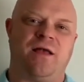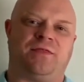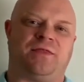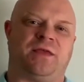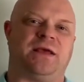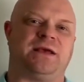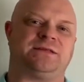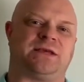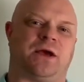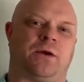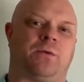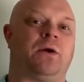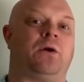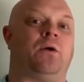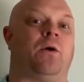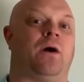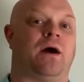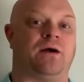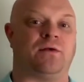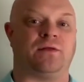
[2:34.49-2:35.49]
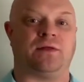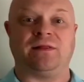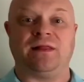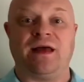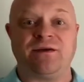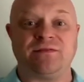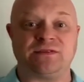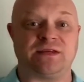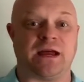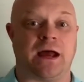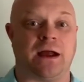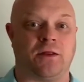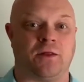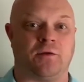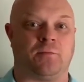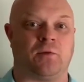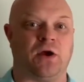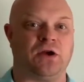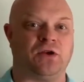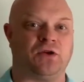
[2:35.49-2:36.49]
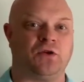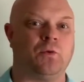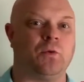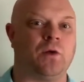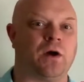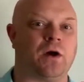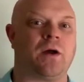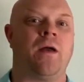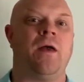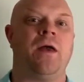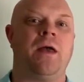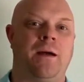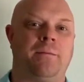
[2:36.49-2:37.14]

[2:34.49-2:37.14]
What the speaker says: things that require the left side of the brain to work.